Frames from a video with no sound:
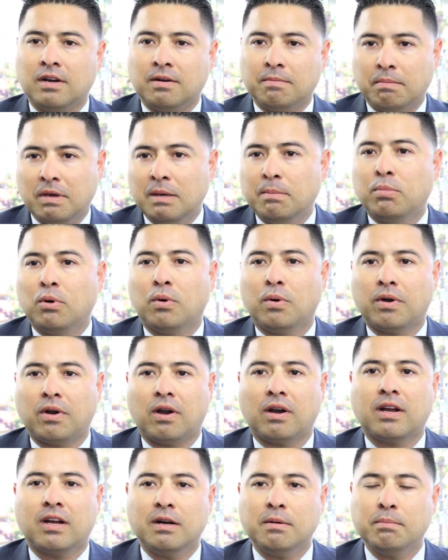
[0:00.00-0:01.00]
people in
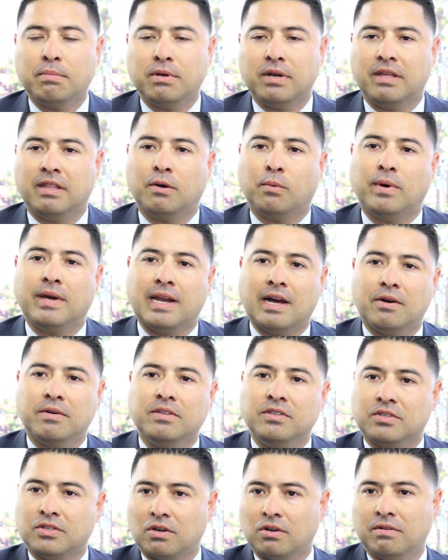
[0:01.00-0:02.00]
our company that went out
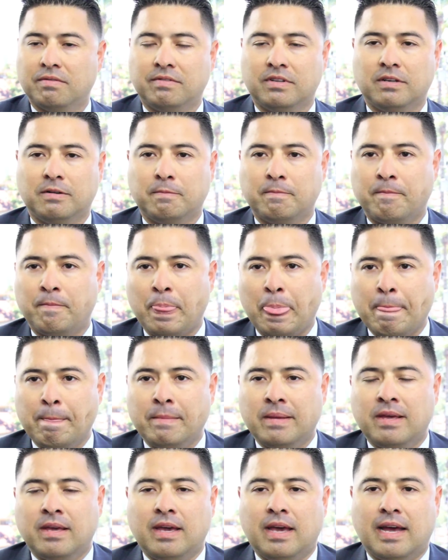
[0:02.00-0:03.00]
and served them.
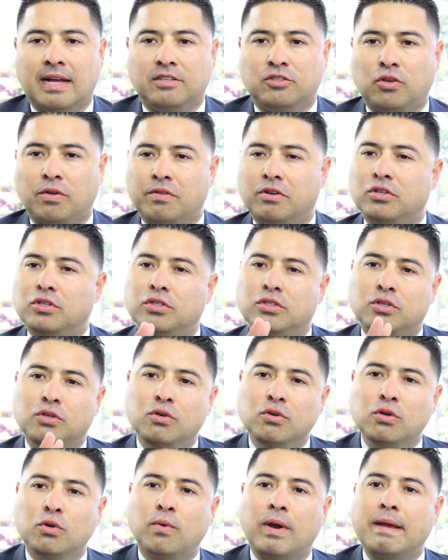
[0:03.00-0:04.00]
And so there's
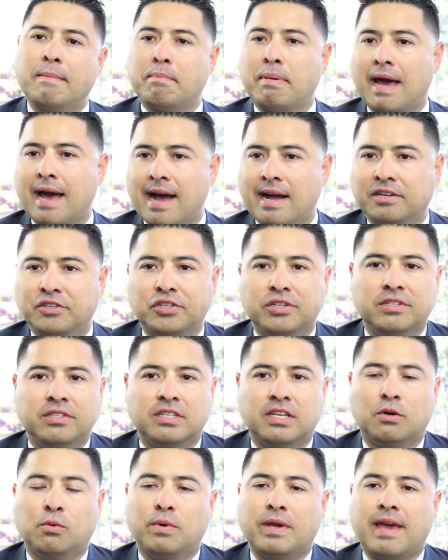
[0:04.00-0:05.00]
two great passions
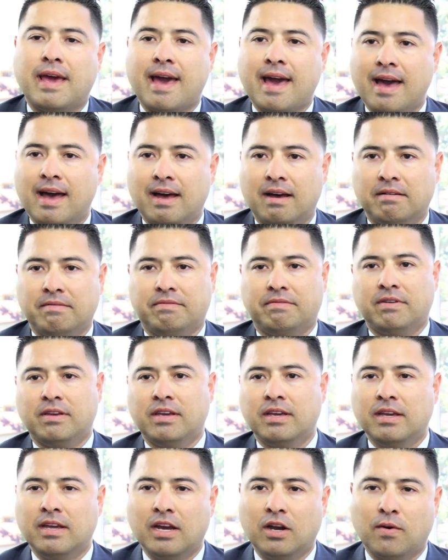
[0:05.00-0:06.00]
that we have
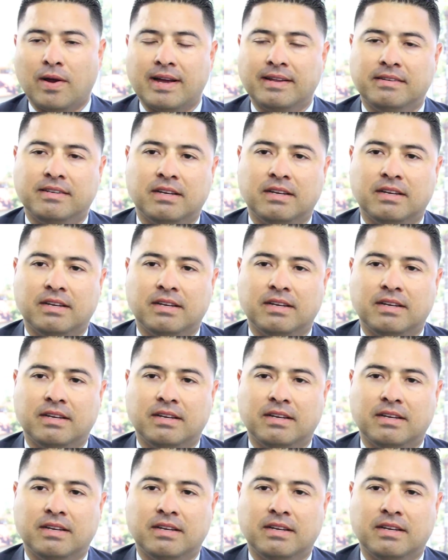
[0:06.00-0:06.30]
here at